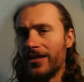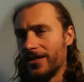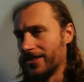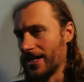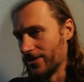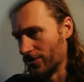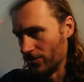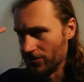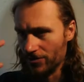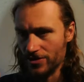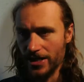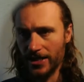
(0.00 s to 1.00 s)
And then you're
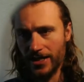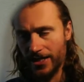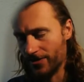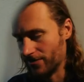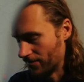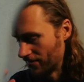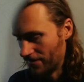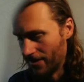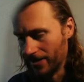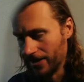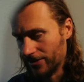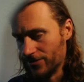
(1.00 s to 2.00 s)
losing, then you're
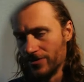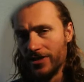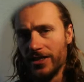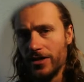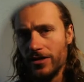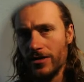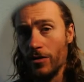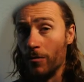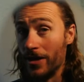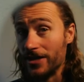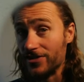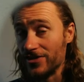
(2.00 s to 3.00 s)
falling to the
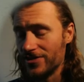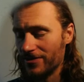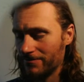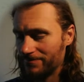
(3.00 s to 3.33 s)
abyss.